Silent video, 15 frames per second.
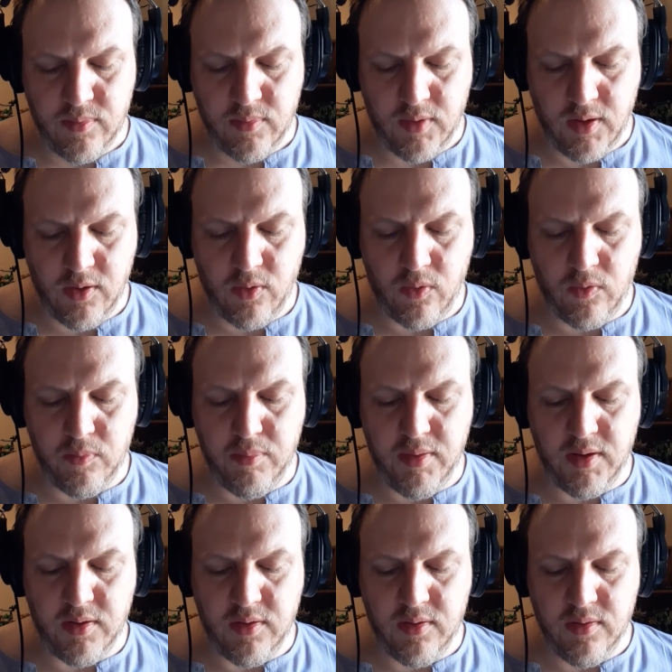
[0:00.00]
An old
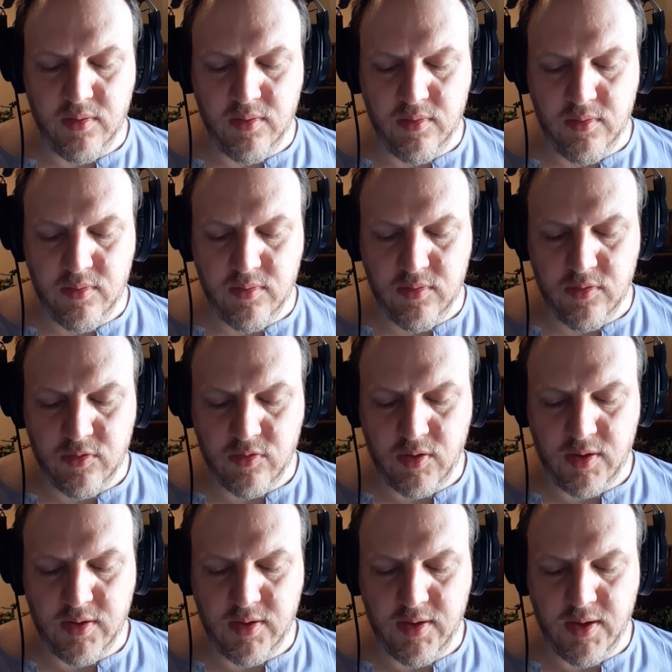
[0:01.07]
bit
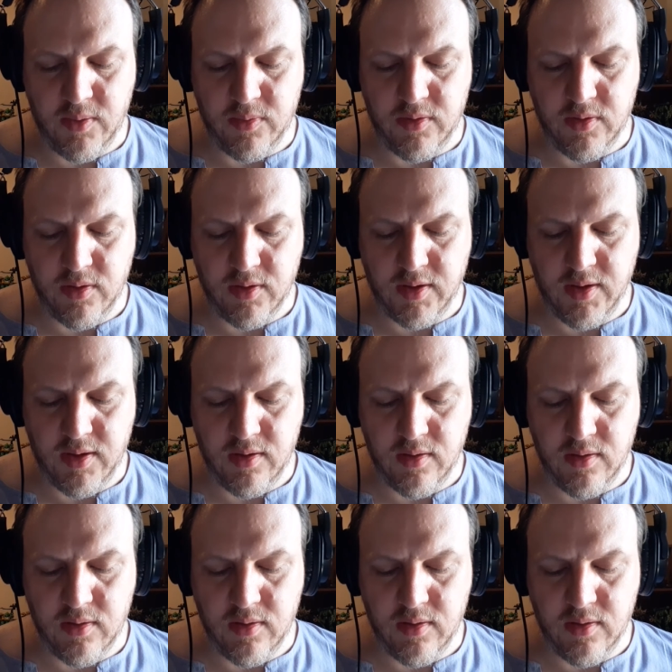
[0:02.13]
trotted out again.